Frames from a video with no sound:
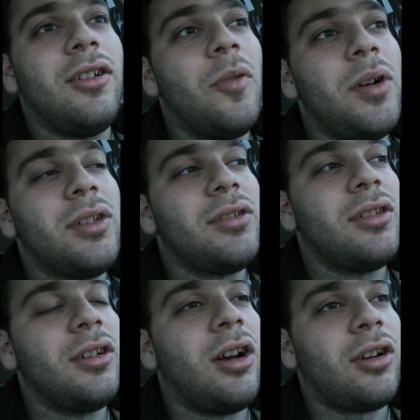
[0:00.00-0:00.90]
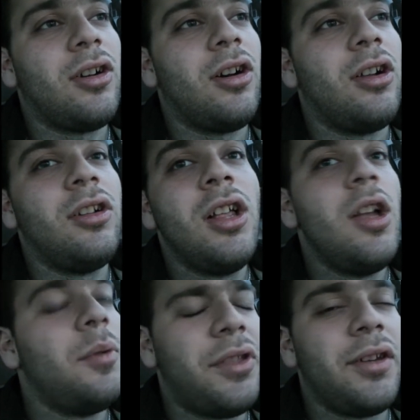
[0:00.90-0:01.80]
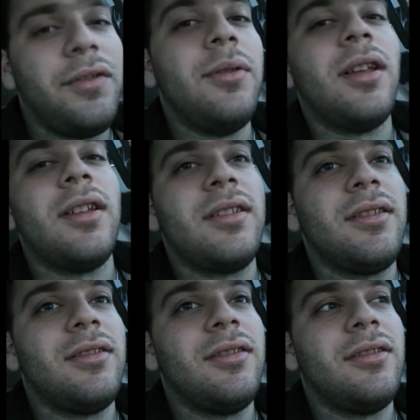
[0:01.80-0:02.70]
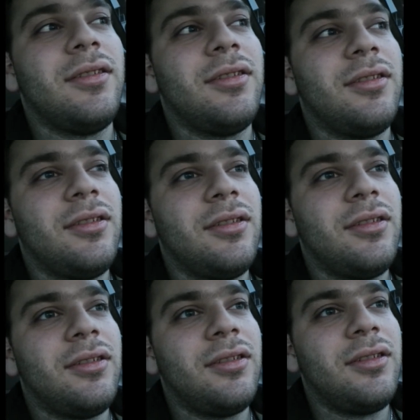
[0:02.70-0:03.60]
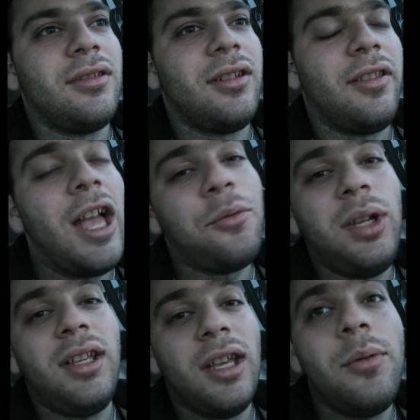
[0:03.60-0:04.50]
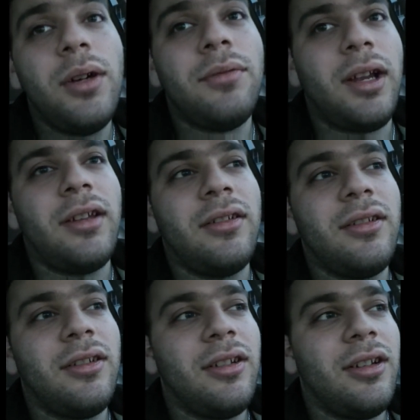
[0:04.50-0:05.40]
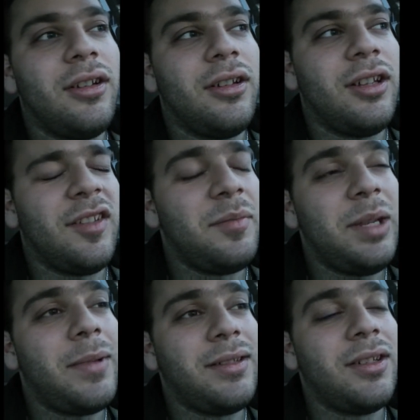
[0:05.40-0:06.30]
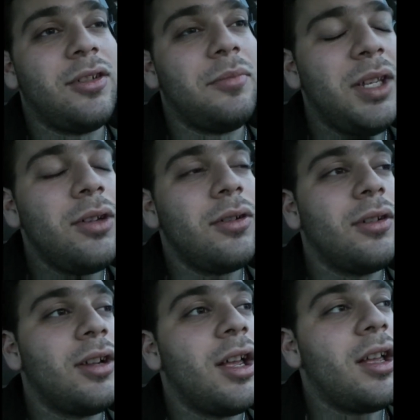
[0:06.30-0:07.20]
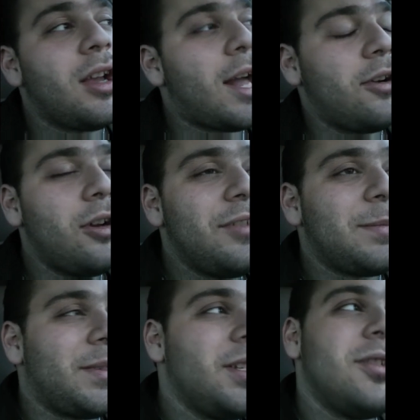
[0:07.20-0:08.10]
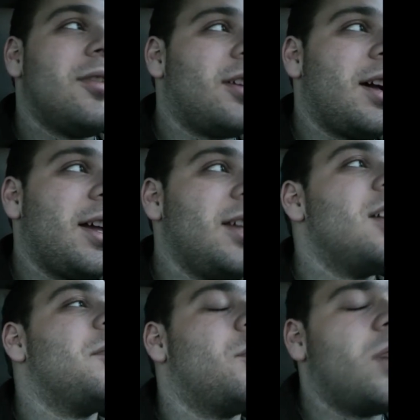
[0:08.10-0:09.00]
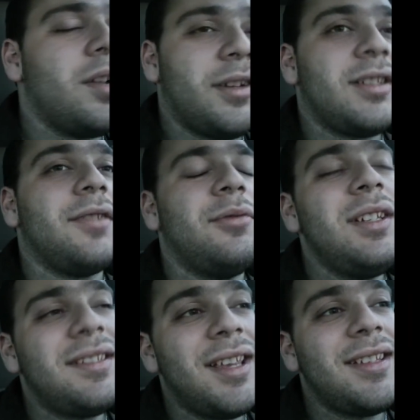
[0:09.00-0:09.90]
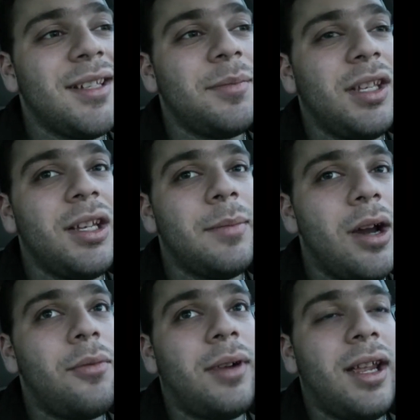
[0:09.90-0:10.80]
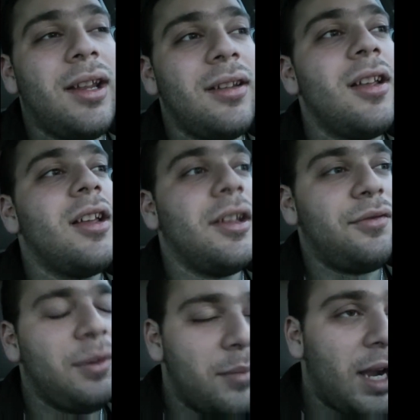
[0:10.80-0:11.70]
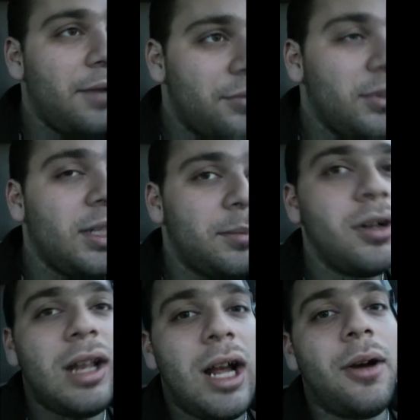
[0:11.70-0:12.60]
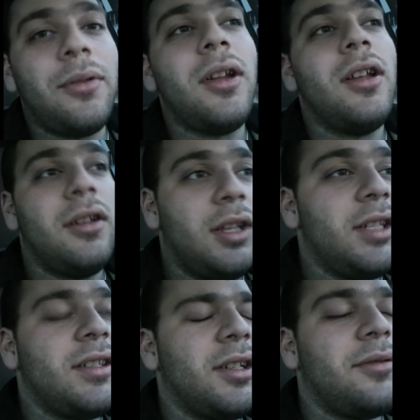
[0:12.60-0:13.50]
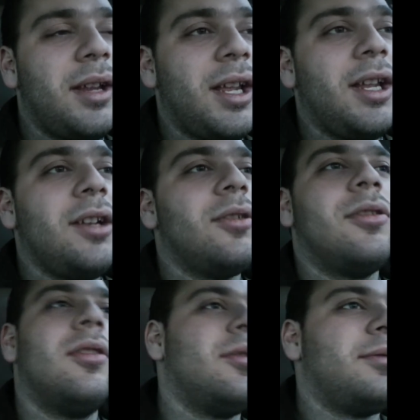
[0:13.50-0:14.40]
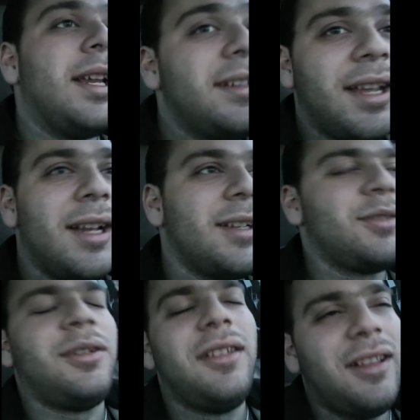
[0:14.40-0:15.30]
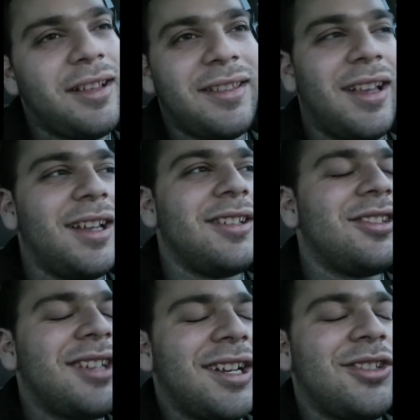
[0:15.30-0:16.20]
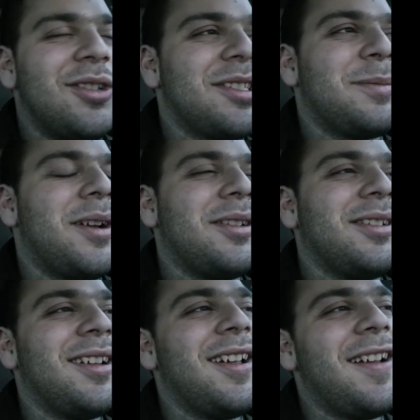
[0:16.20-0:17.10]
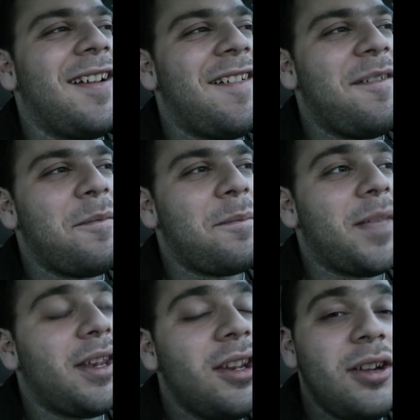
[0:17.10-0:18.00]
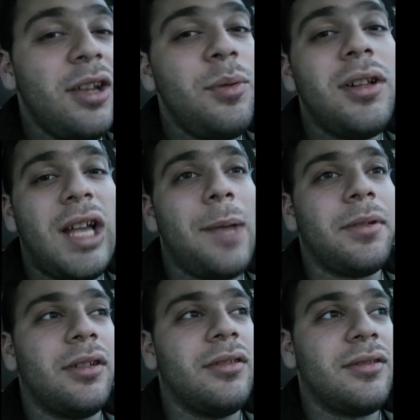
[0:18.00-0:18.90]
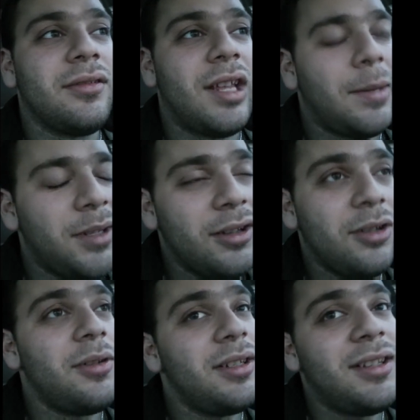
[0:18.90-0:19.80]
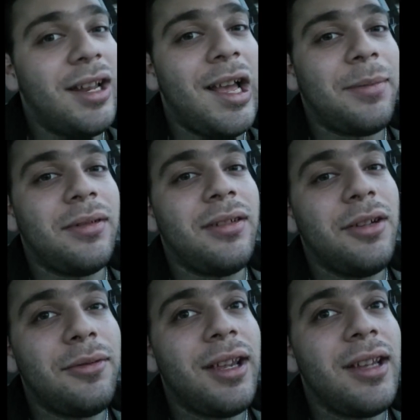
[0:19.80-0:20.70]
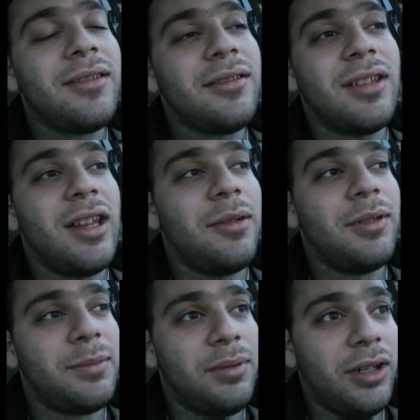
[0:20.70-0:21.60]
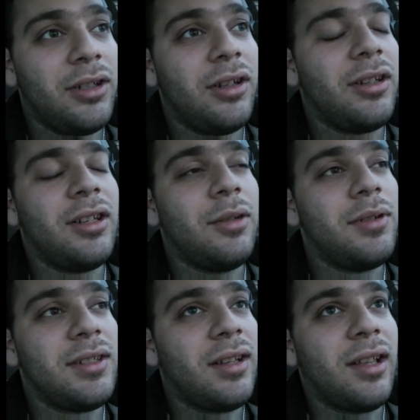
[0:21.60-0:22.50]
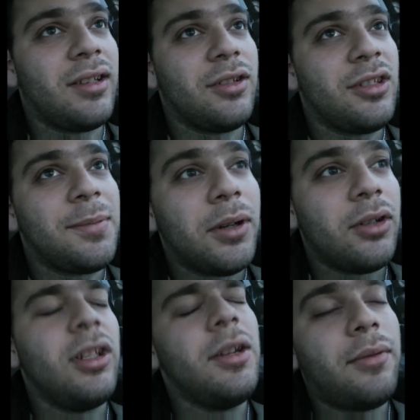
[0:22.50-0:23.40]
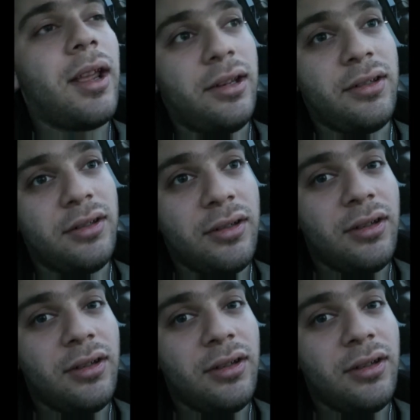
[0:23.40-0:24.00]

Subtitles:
almost on call, within a few days. That week, it will rain. If I don't know if it's my sister or I, but one of us, if we say something about rain, if we mindfully put out, it's gonna rain, or rain dance, or anything like that, and she kind of jokes about it, that it will happen. And I'm telling you, it did happen. It rained, and it was pretty good, and it wasn't like a sprinkle, it rained.